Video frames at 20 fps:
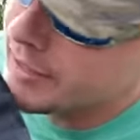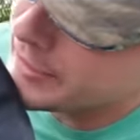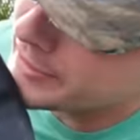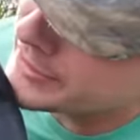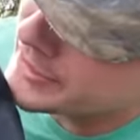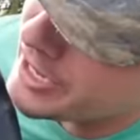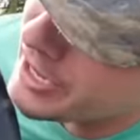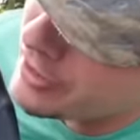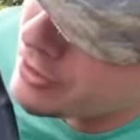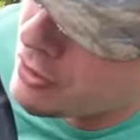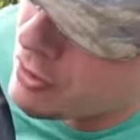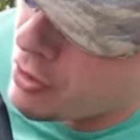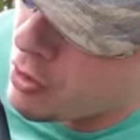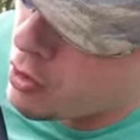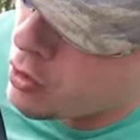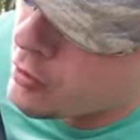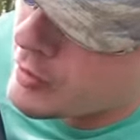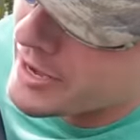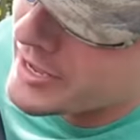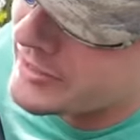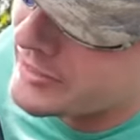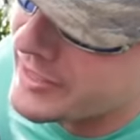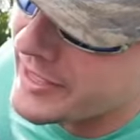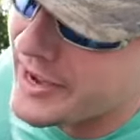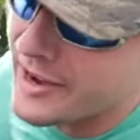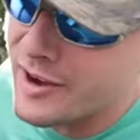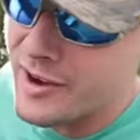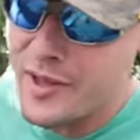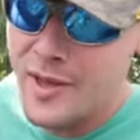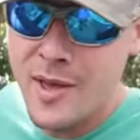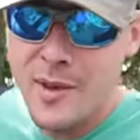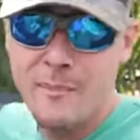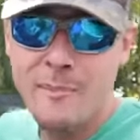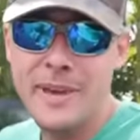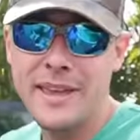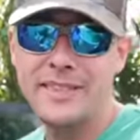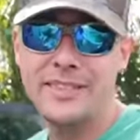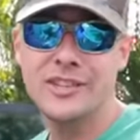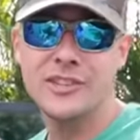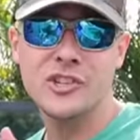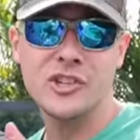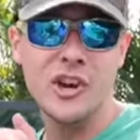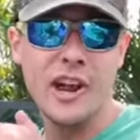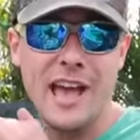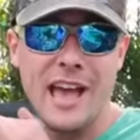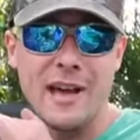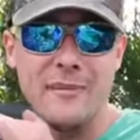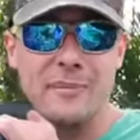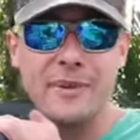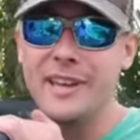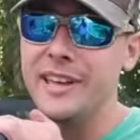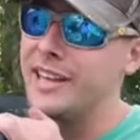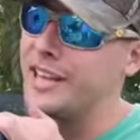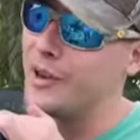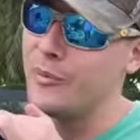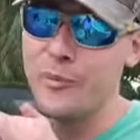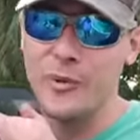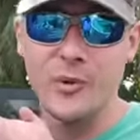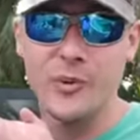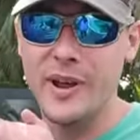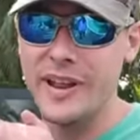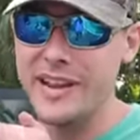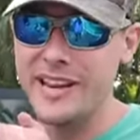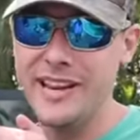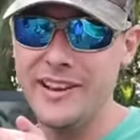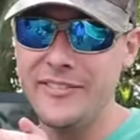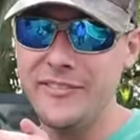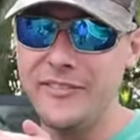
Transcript: It's cut a hole right there, bait the trap, and we're ready to